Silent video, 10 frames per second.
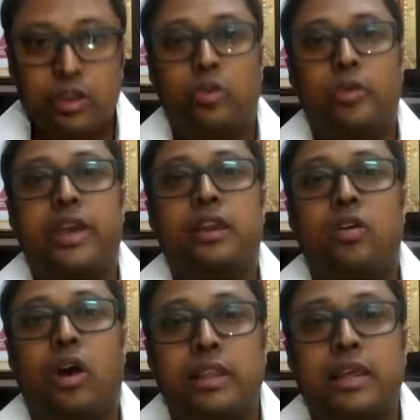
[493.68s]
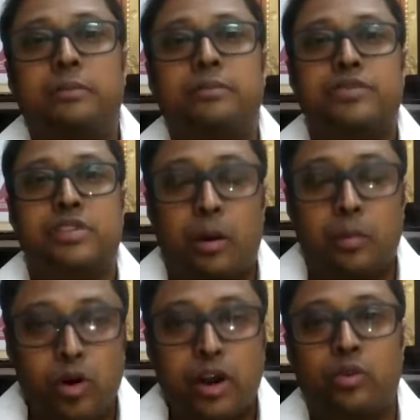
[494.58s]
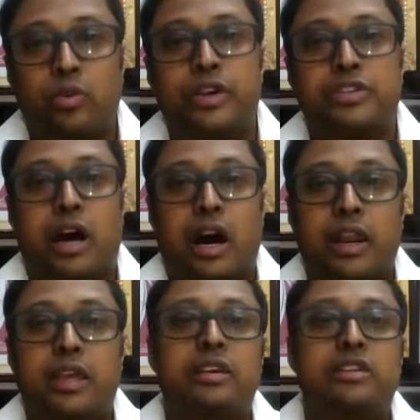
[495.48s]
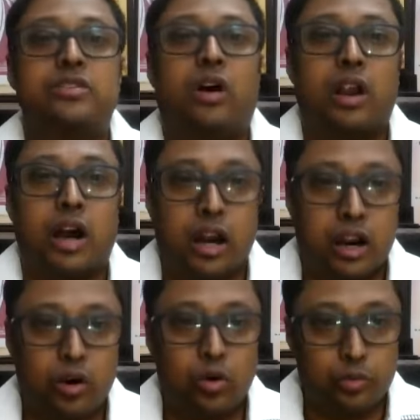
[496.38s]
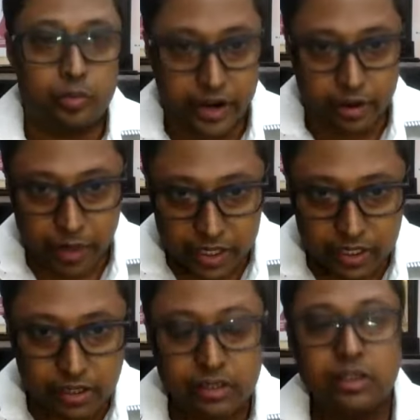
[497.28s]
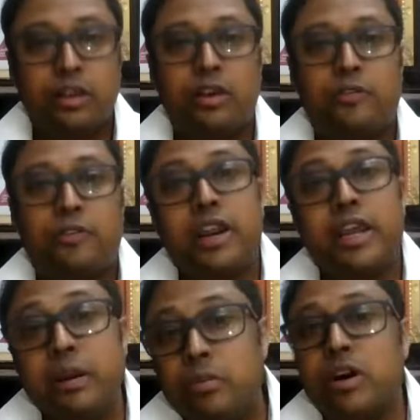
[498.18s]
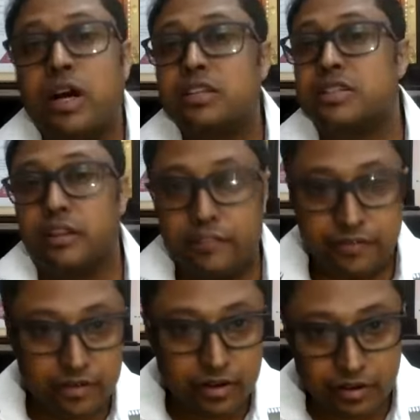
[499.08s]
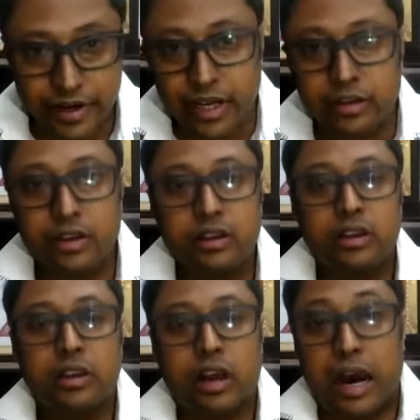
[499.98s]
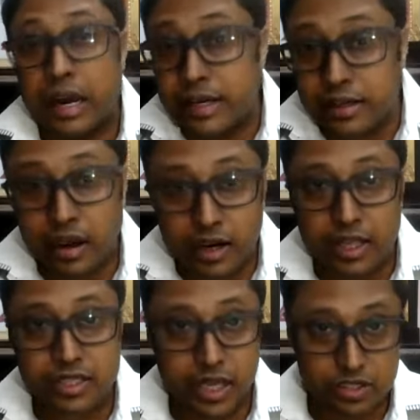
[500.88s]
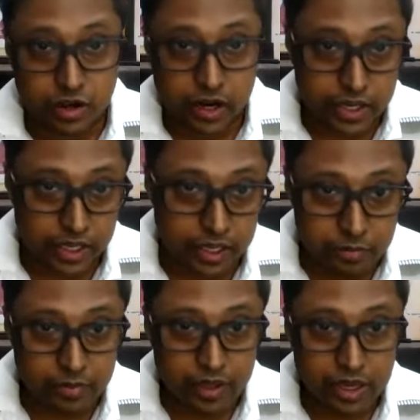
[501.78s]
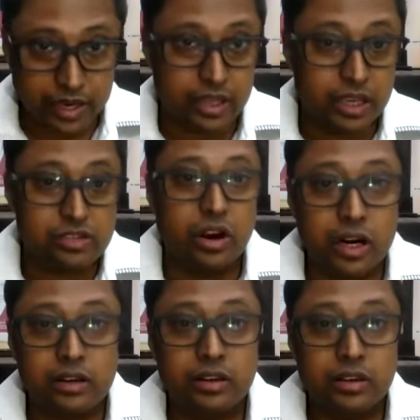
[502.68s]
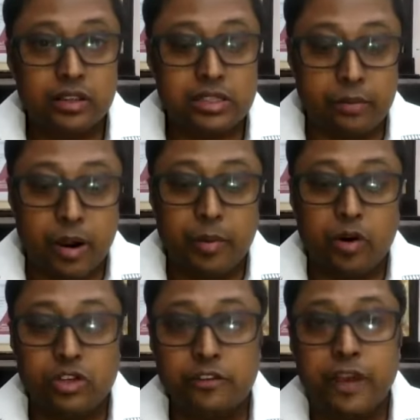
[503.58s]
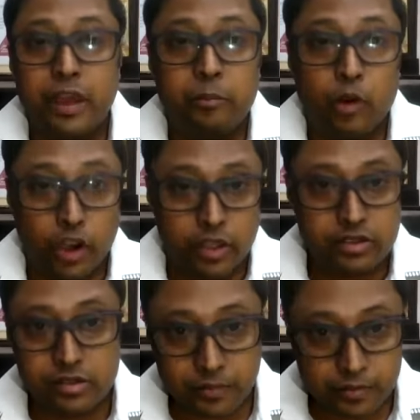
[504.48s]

We can call them someone who is earning his or her own bread and butter for him or herself, right? Until unless he has got a team and he has got some amount of employees.